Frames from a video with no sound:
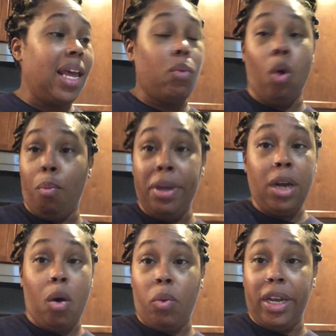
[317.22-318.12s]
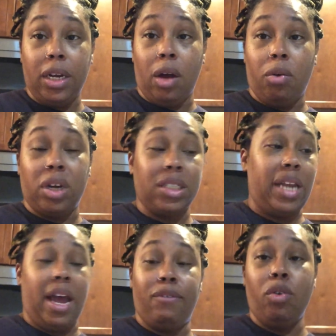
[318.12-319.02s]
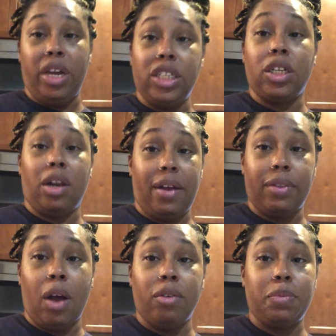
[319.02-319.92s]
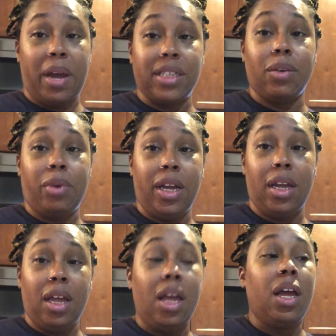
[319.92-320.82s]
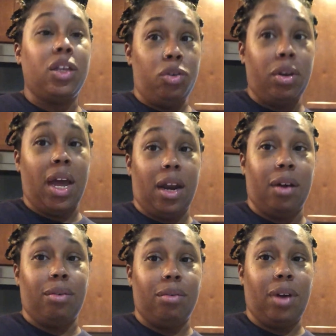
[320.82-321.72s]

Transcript: Won't be no week though, because now if you eat your leftovers past the week, you get them.